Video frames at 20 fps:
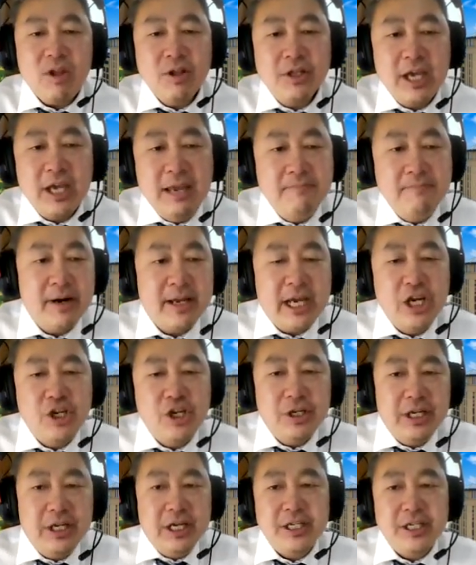The
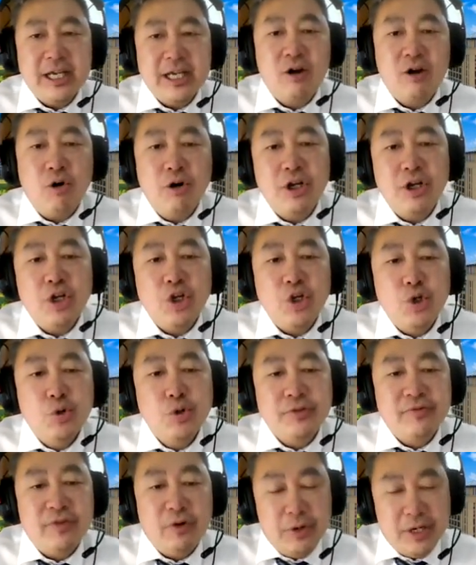implication is, I call it the
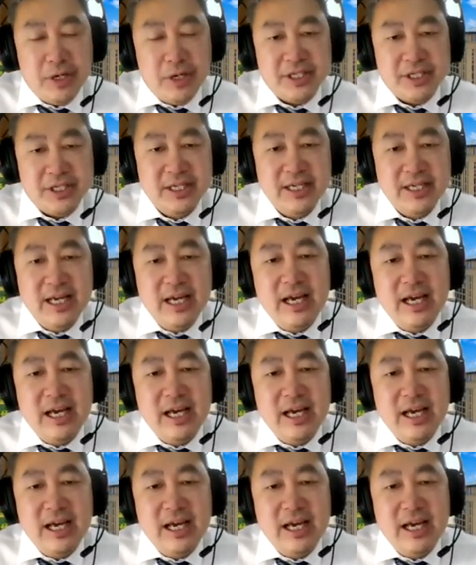usefulness.